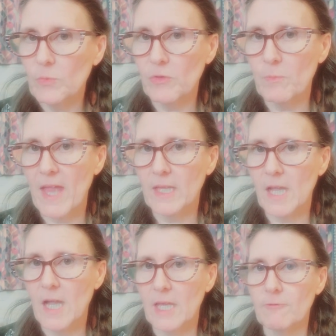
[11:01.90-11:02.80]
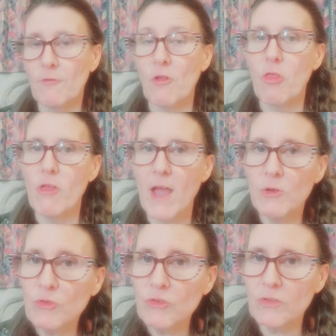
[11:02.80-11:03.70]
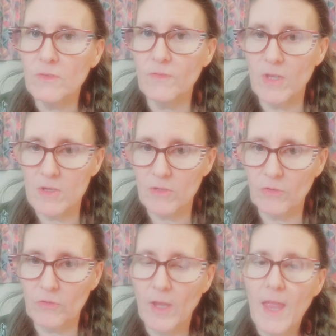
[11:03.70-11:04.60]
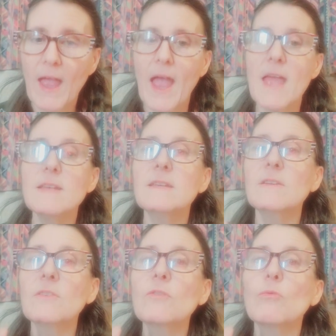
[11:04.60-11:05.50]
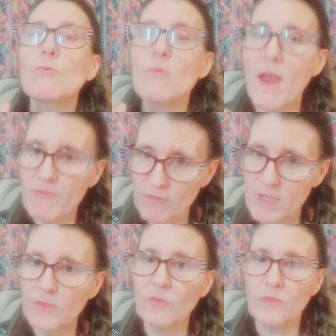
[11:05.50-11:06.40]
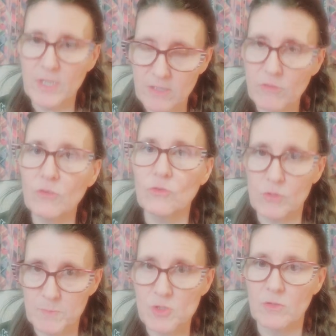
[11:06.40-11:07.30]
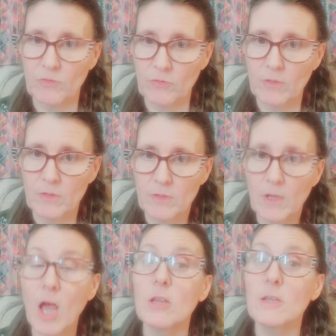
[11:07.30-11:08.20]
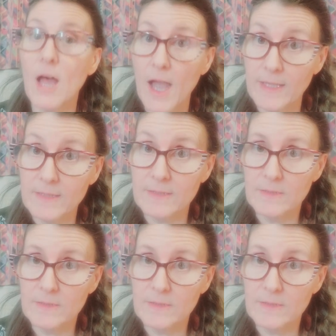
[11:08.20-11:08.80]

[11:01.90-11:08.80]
with mankind for thousands of years and is referenced in the scriptures a lot,